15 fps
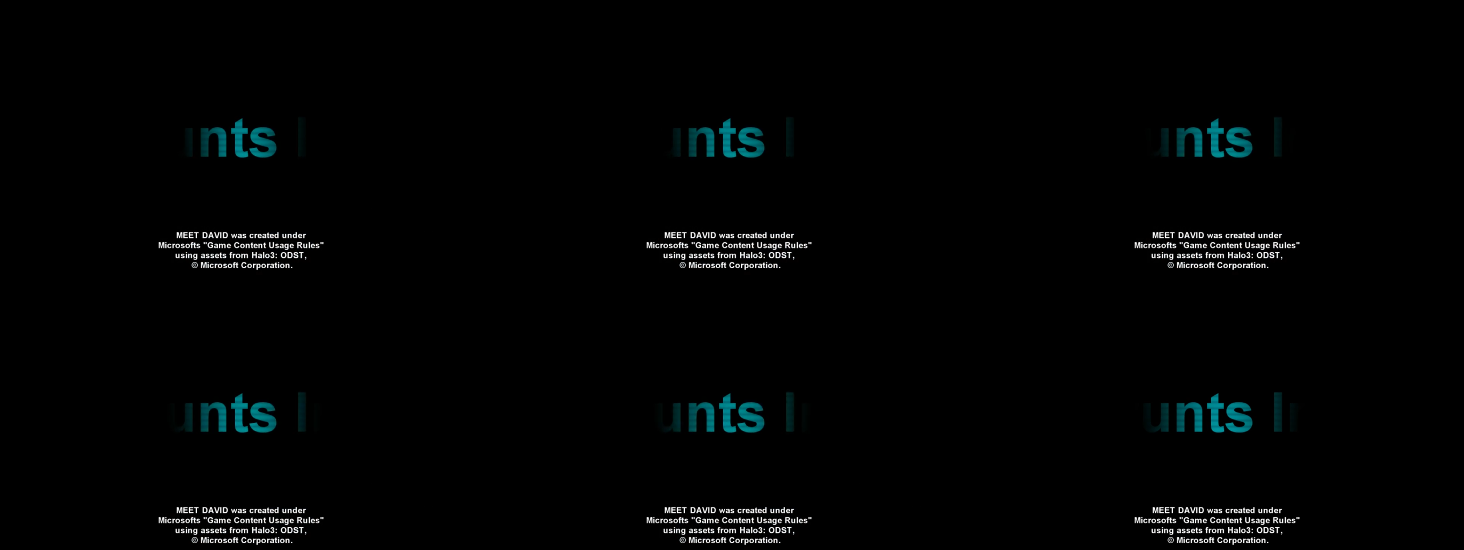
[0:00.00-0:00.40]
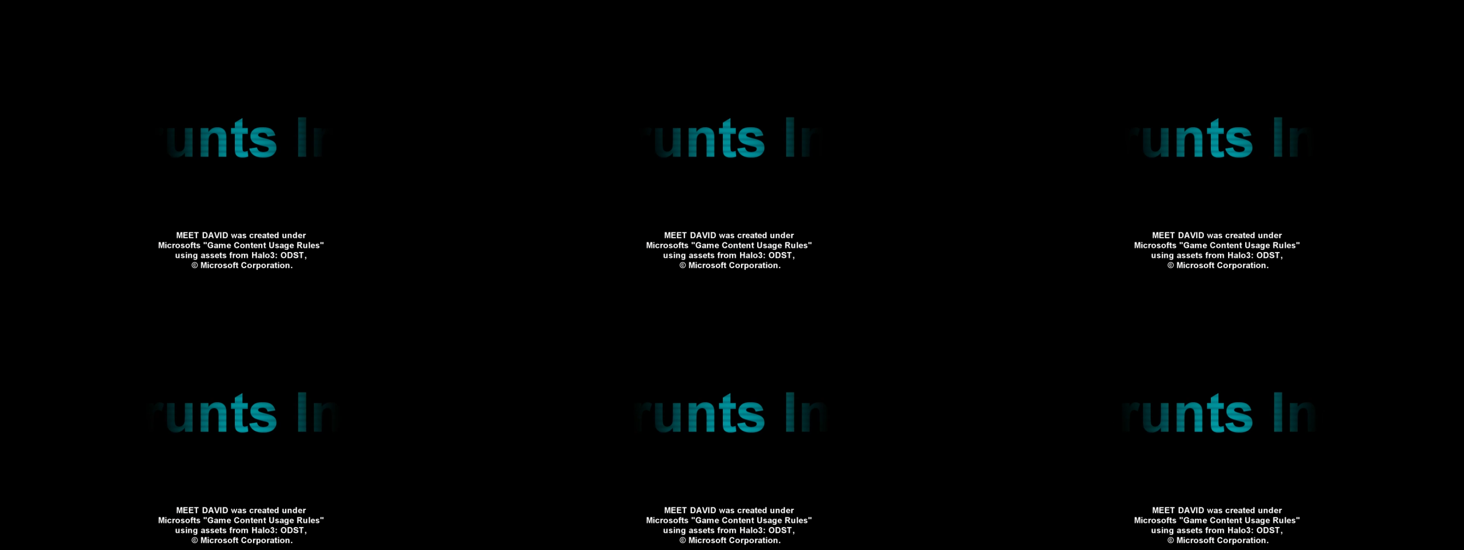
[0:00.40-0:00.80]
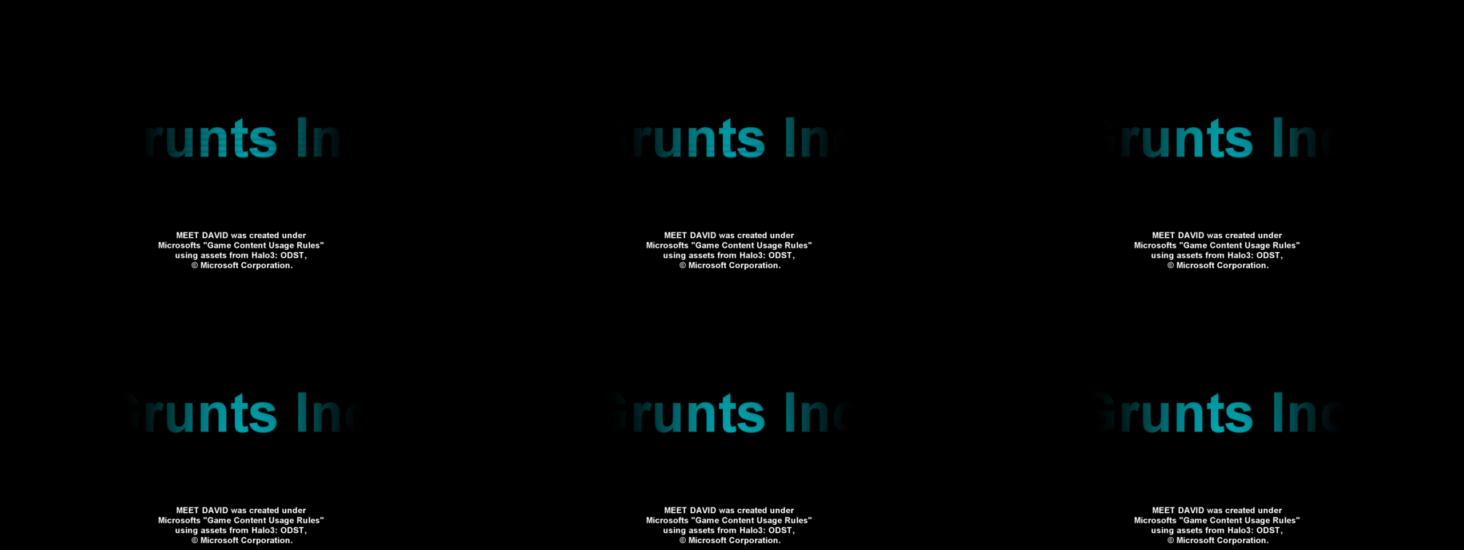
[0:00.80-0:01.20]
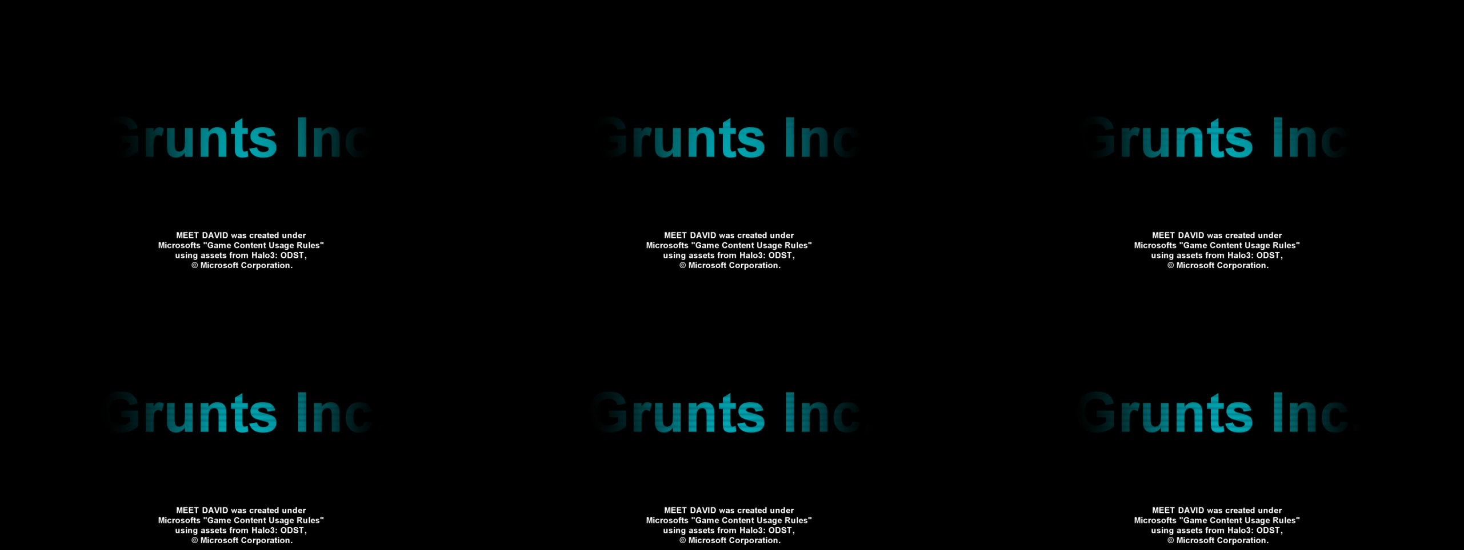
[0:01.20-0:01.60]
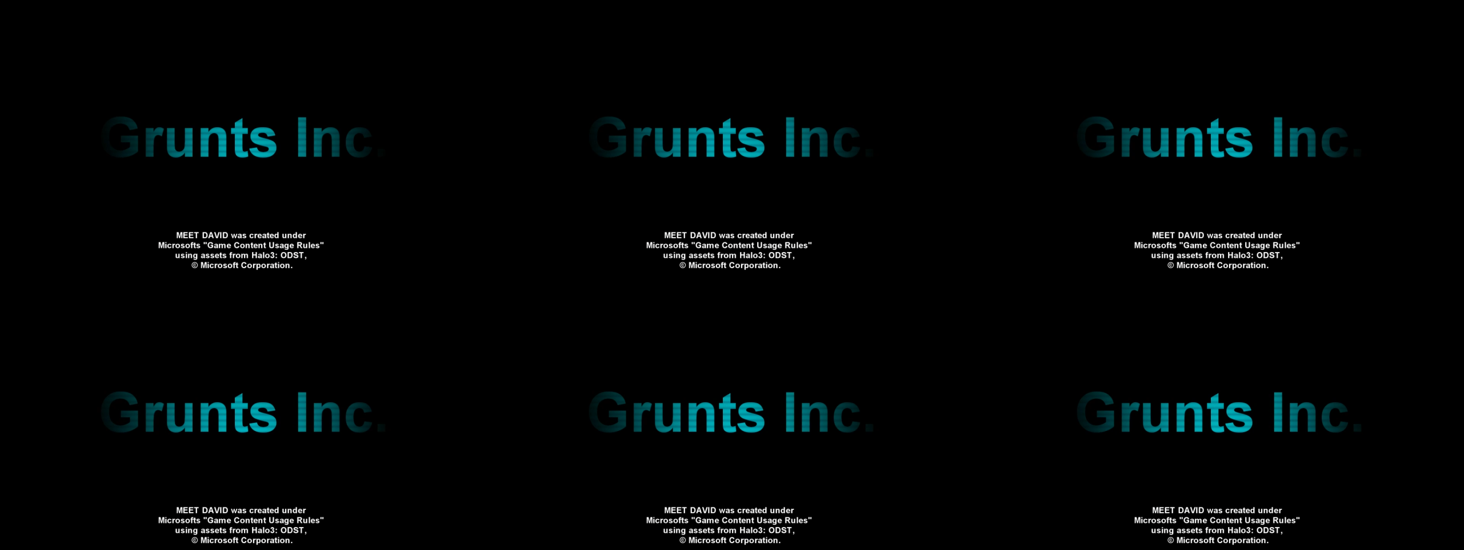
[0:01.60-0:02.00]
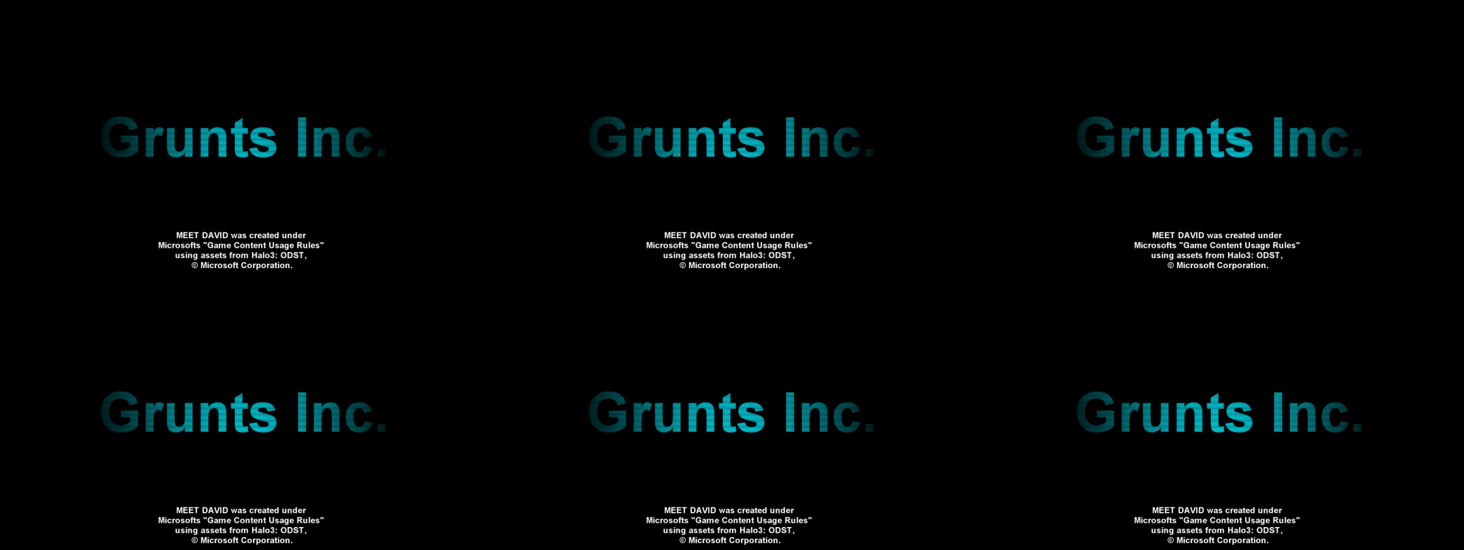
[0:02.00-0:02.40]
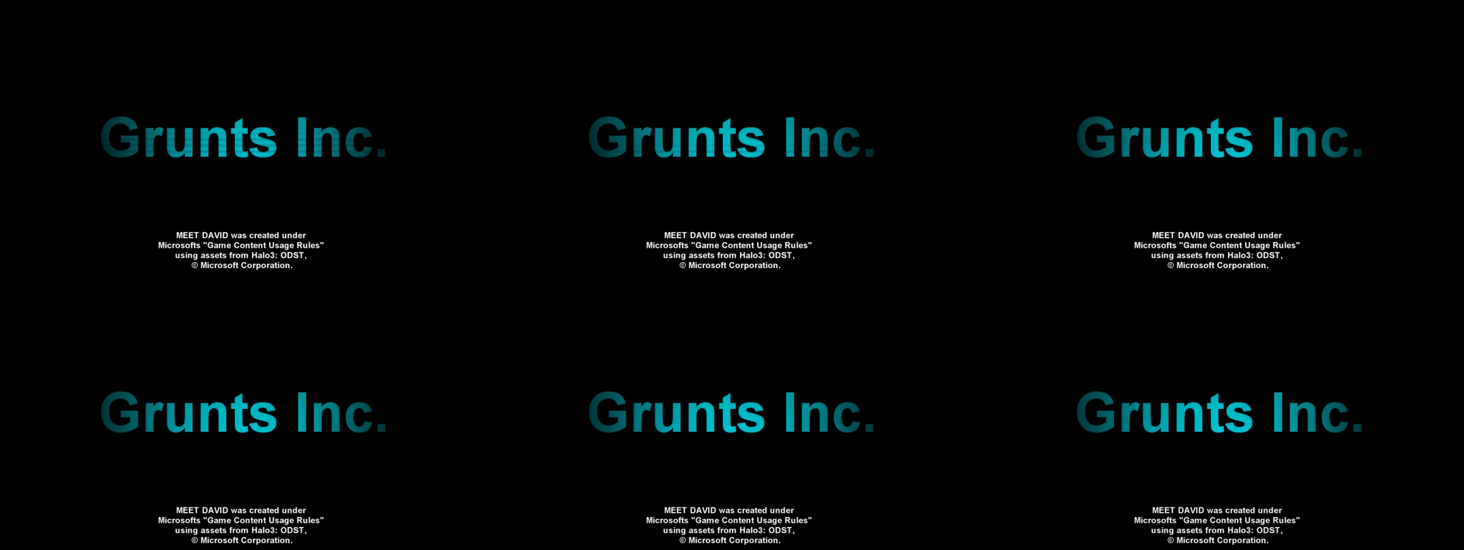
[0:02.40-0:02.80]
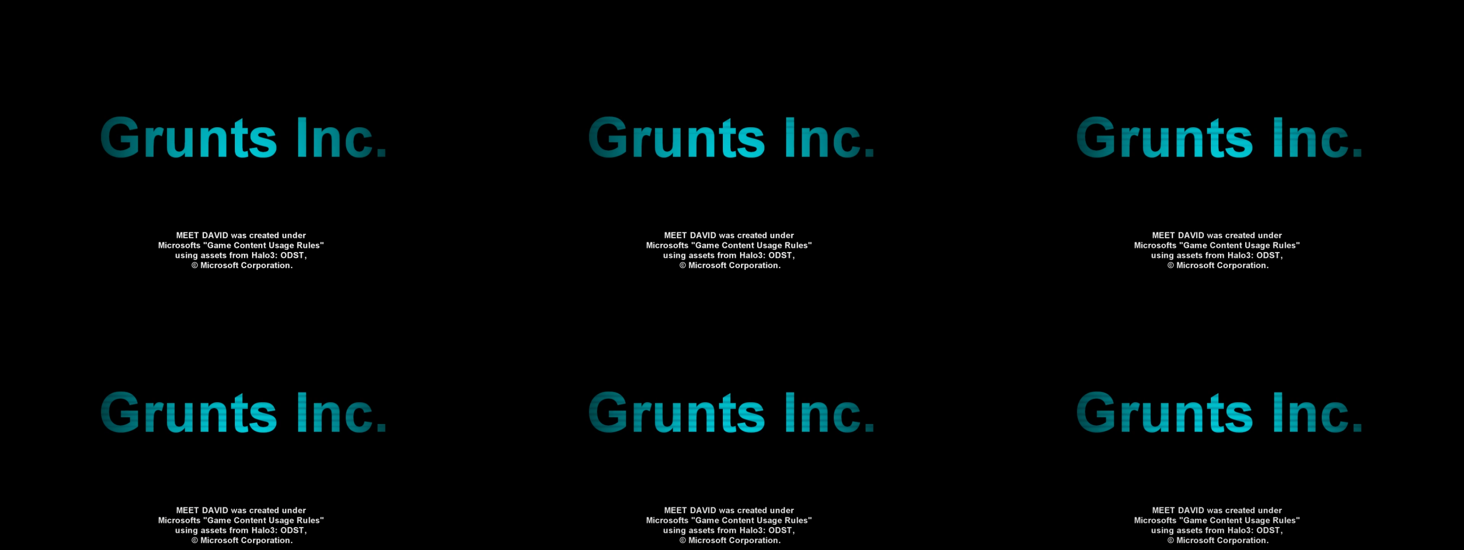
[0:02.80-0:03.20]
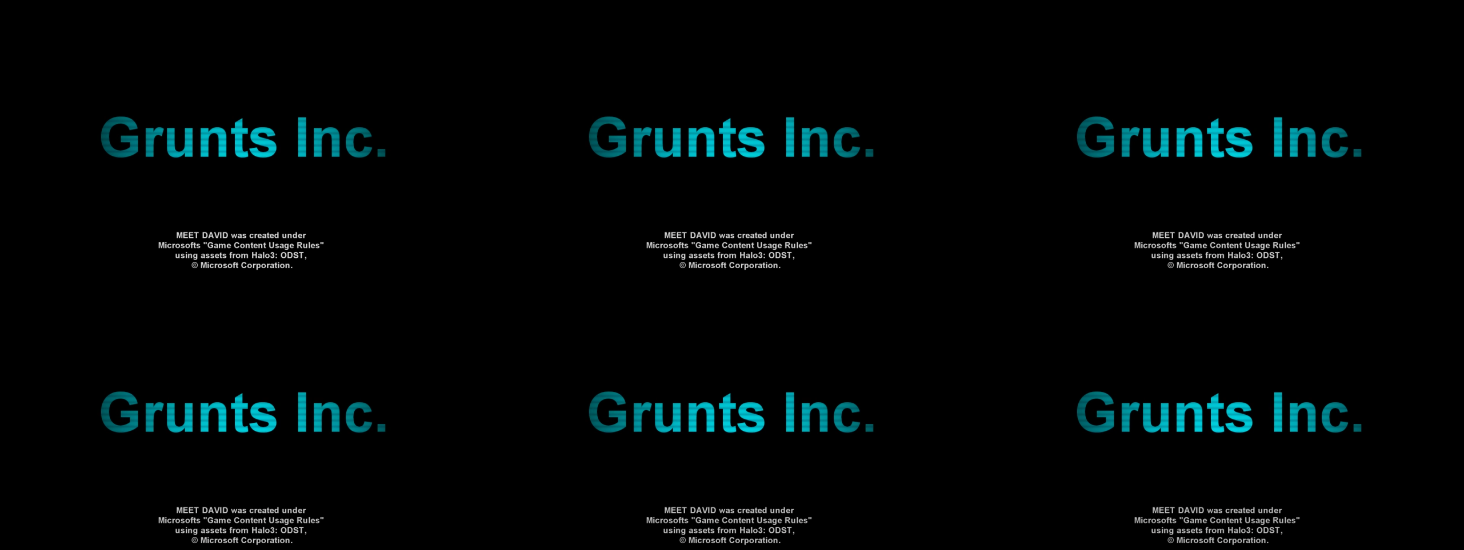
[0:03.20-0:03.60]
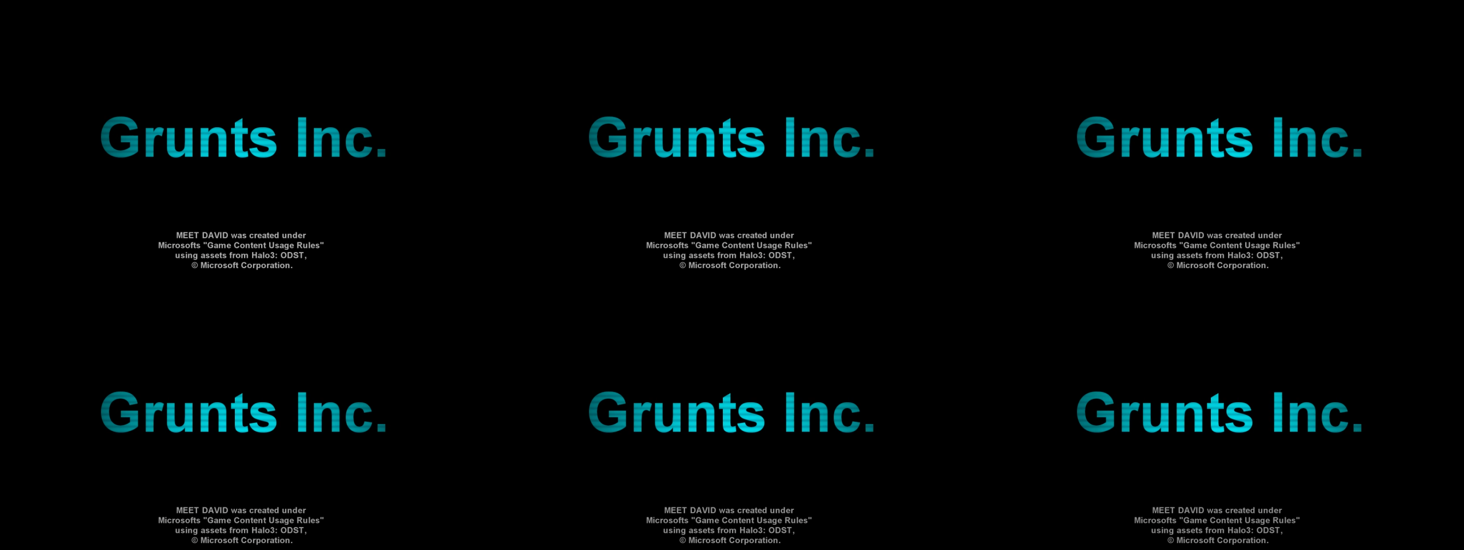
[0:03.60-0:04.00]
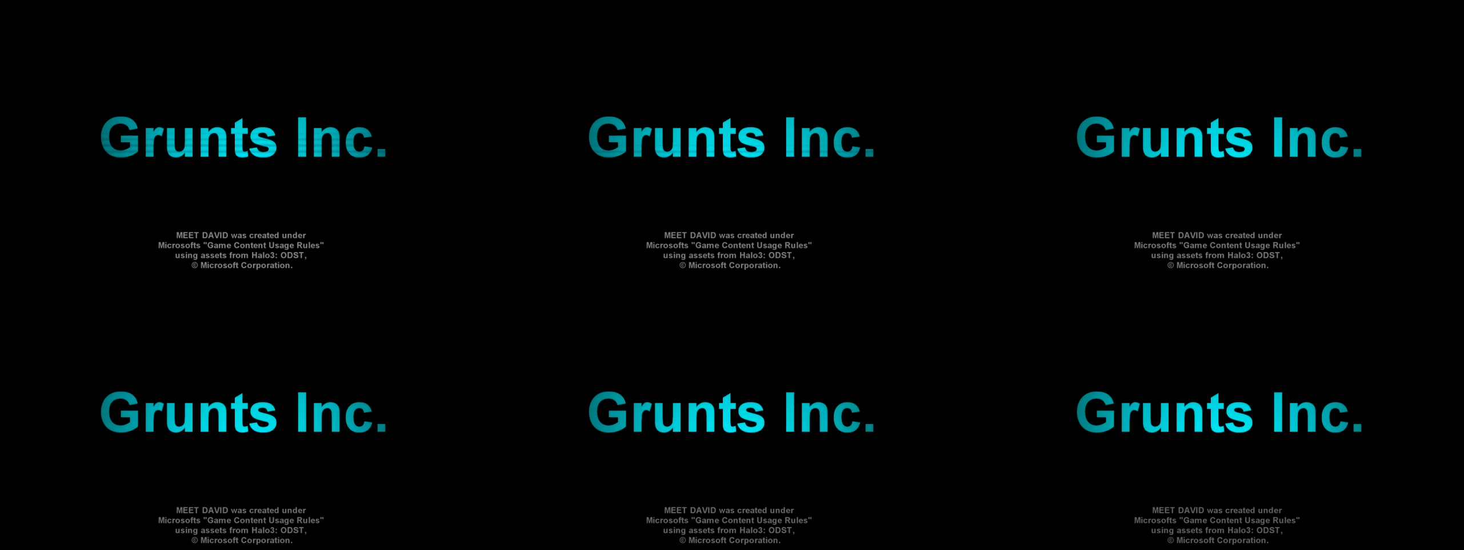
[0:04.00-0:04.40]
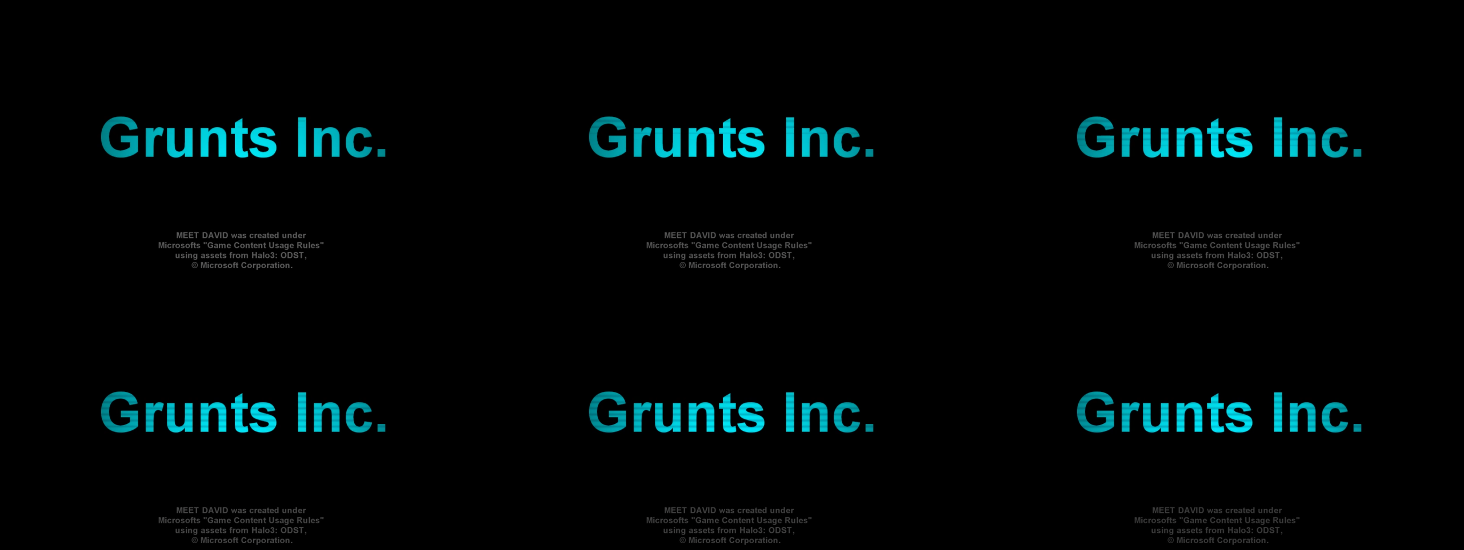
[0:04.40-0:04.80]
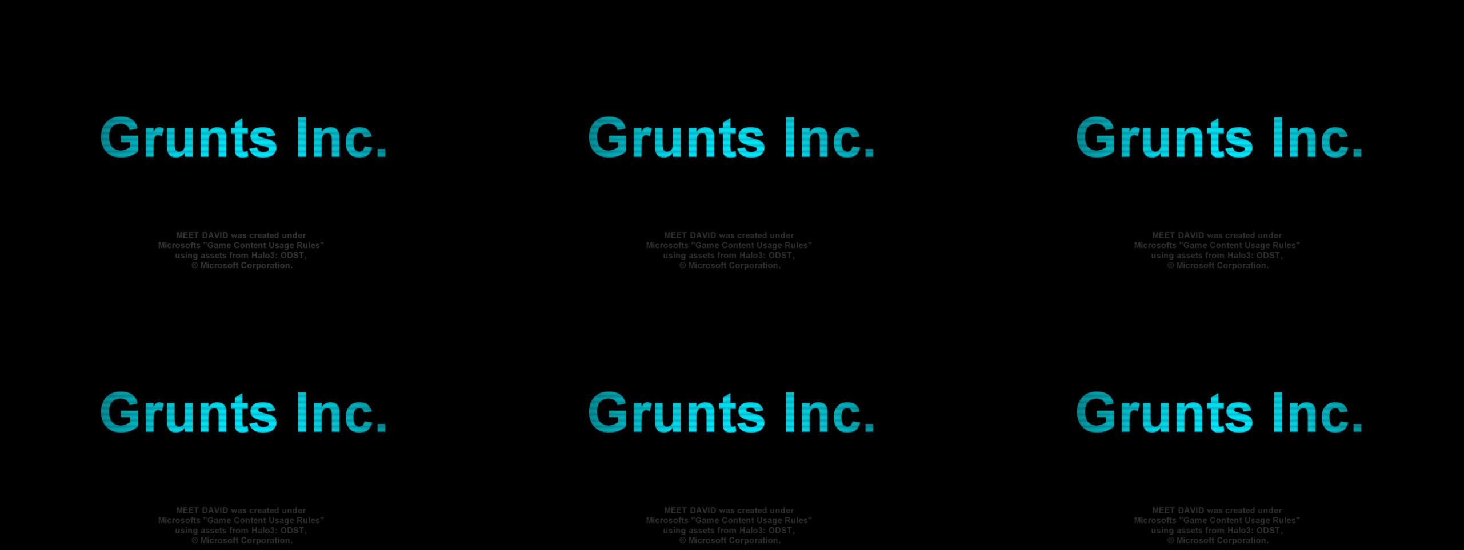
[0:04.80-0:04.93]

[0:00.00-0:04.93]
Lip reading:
Nobody's mouth can be seen.